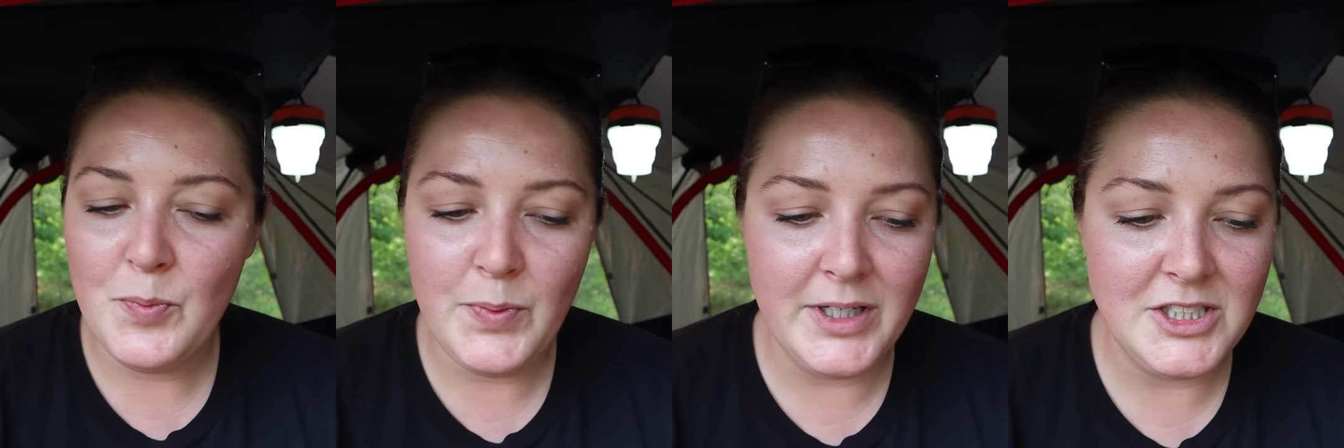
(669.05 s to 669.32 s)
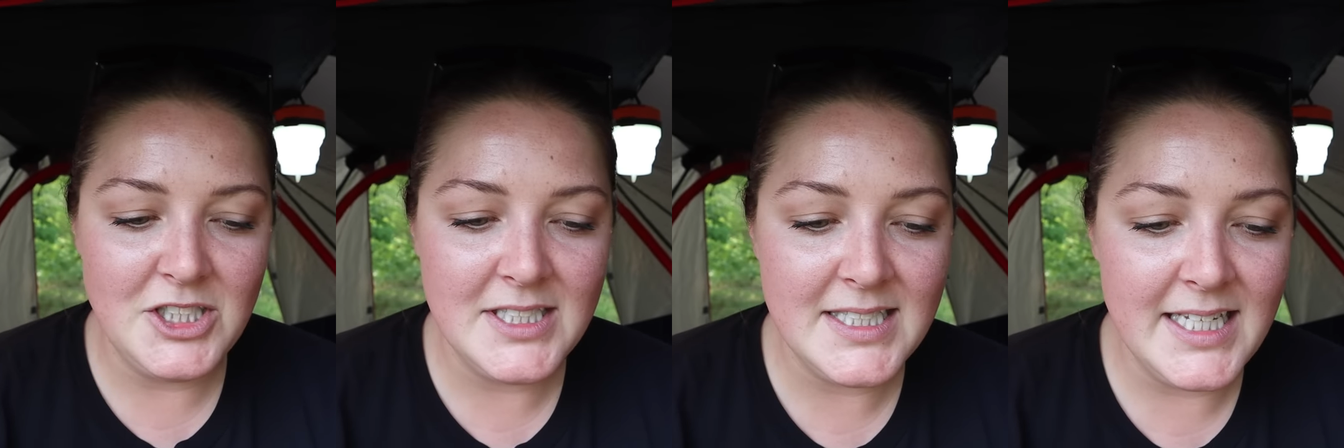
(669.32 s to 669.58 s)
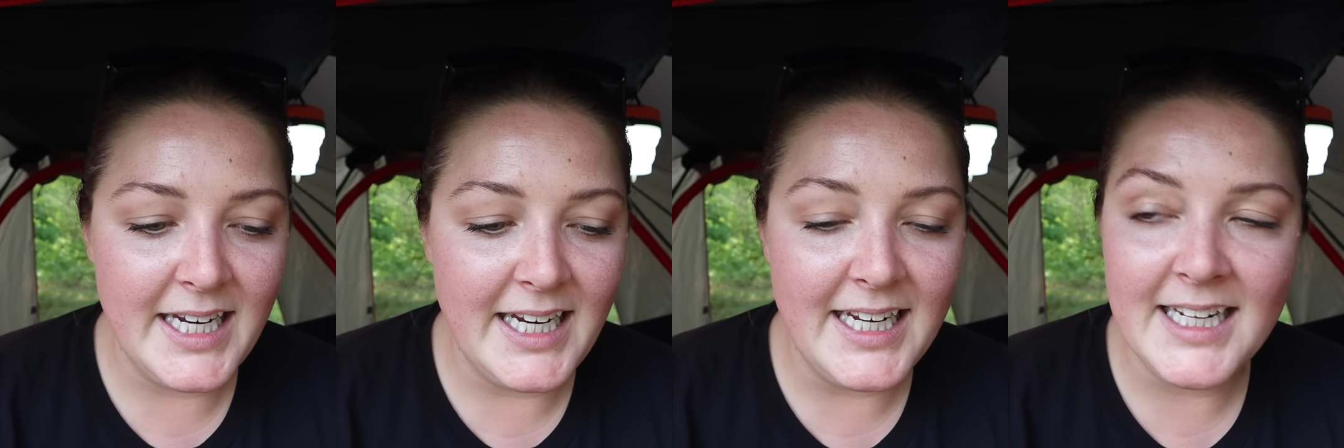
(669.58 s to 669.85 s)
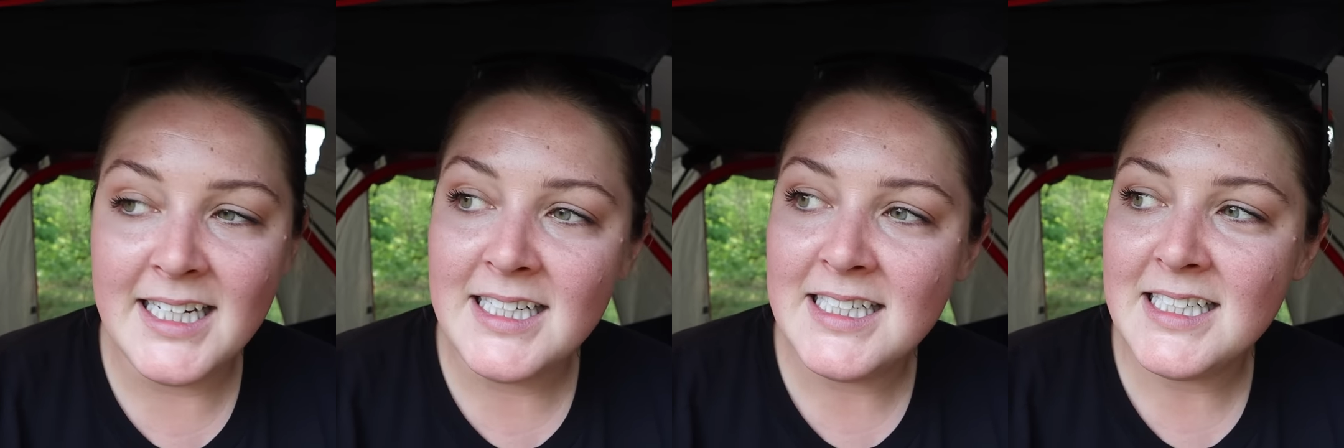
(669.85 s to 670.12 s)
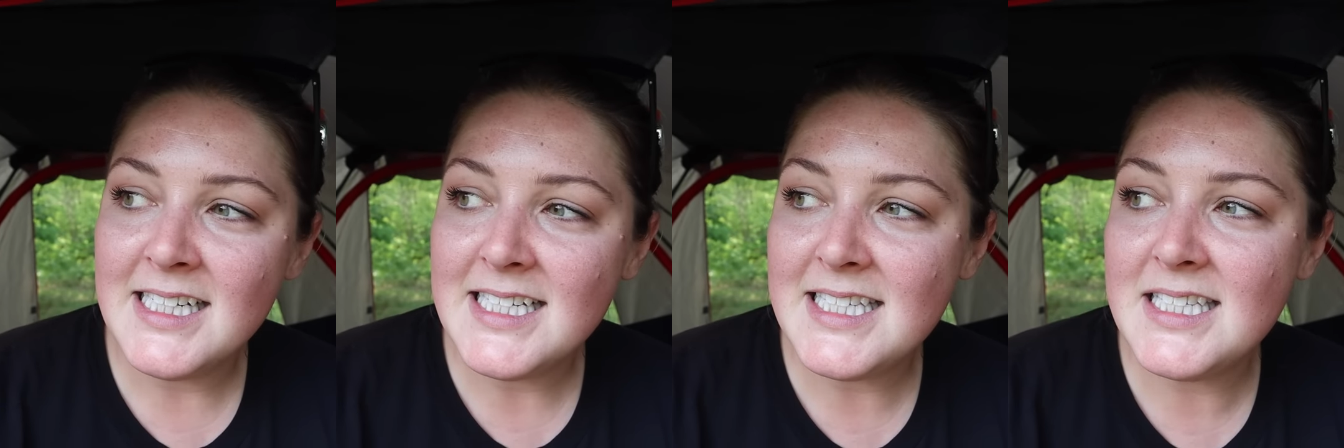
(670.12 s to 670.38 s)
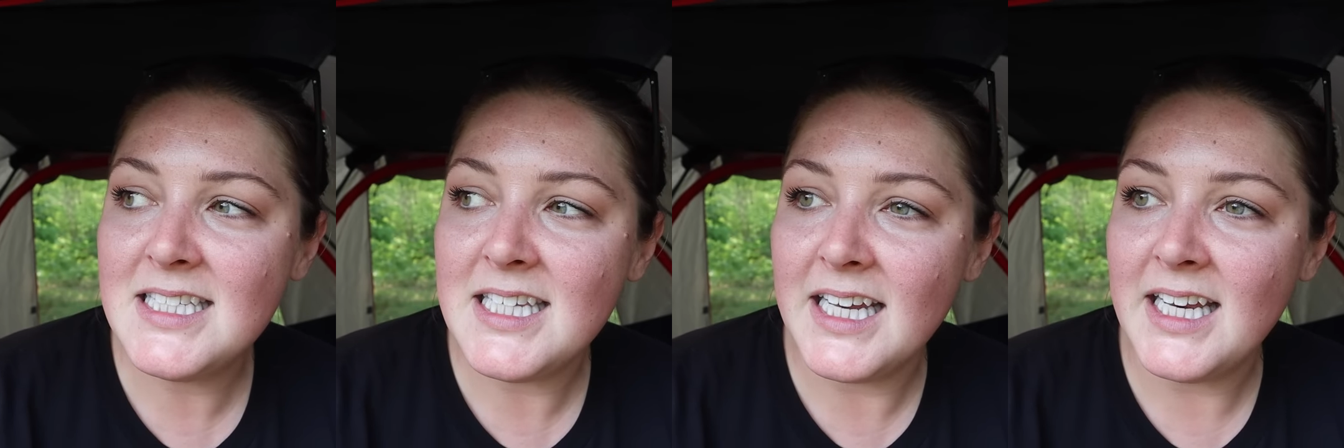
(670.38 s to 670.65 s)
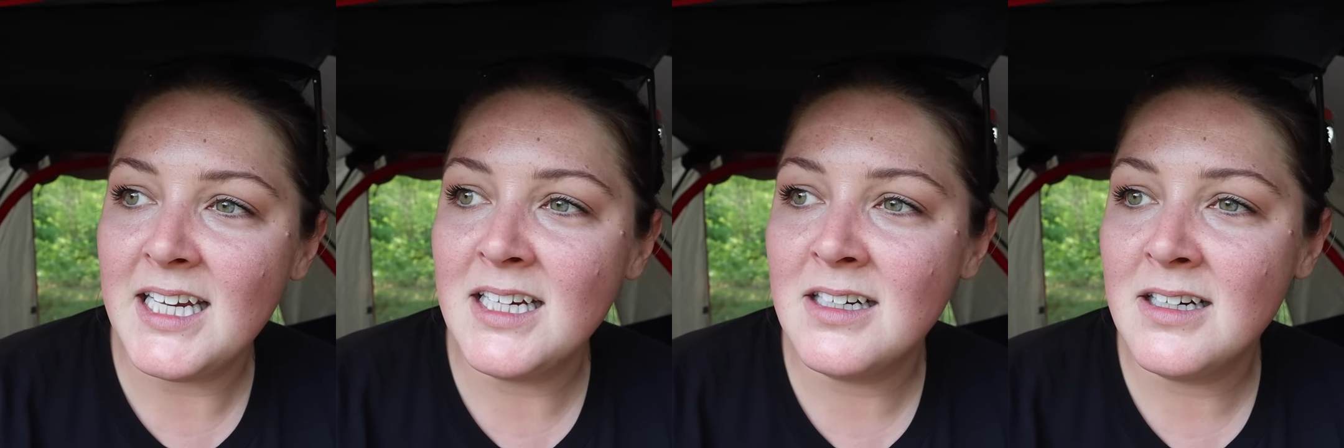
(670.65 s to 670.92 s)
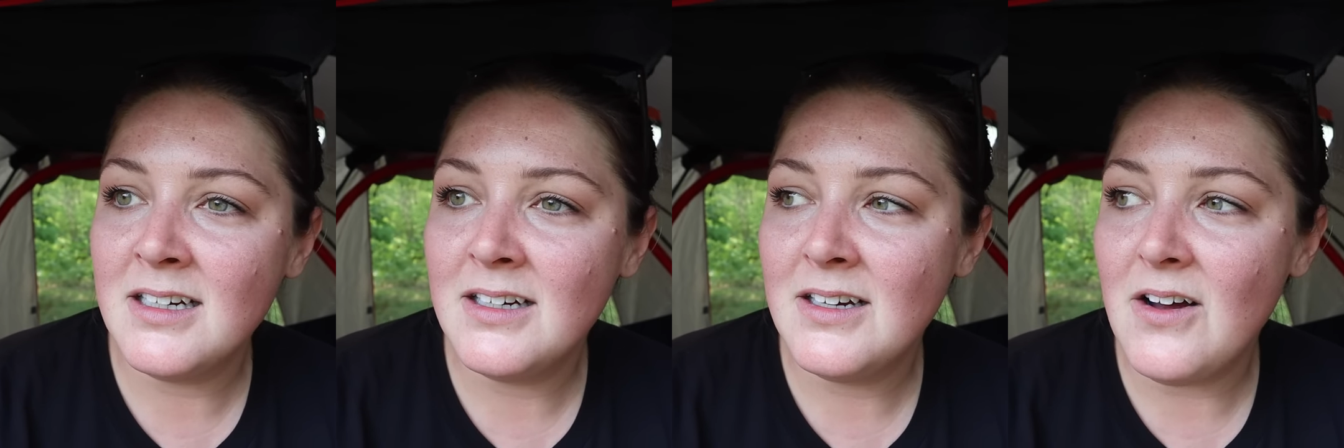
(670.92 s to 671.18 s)
But just like
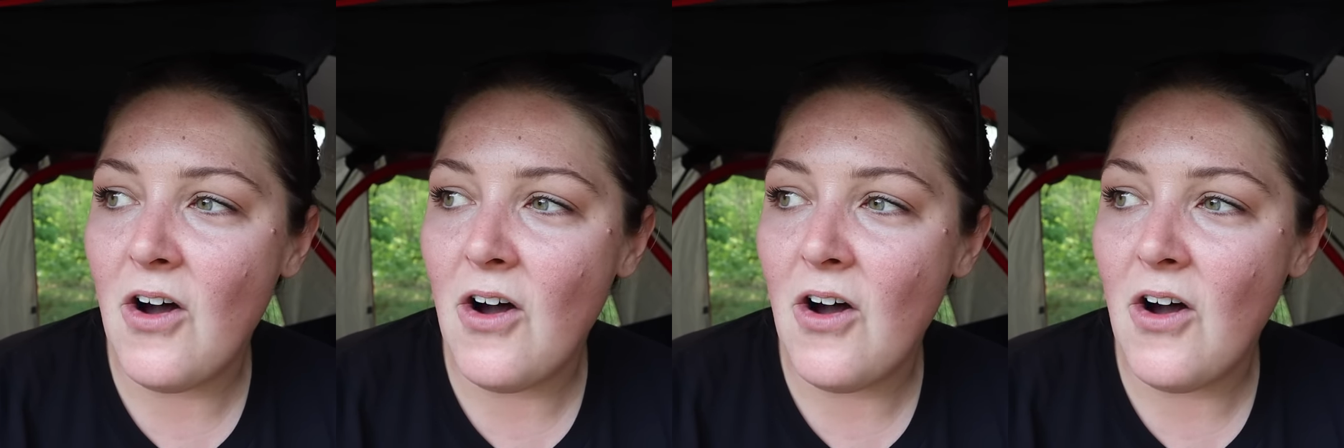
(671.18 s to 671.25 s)
sitting